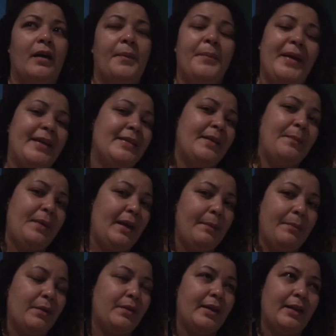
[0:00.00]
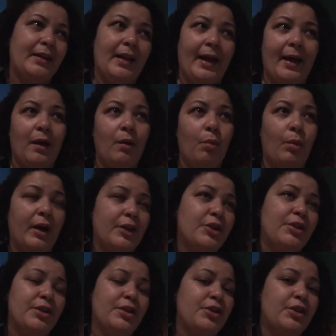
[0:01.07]
amazing people that, like,
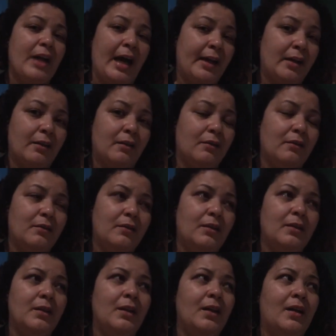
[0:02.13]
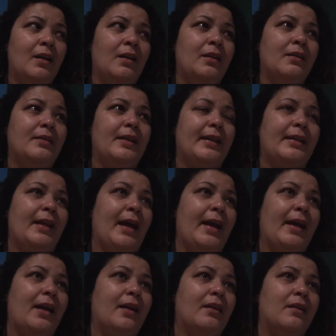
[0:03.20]
watch this channel, that,
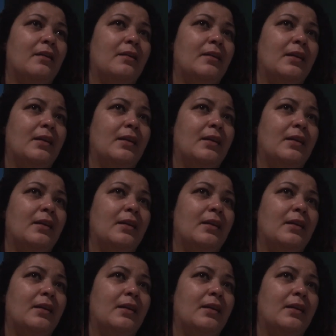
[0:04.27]
like,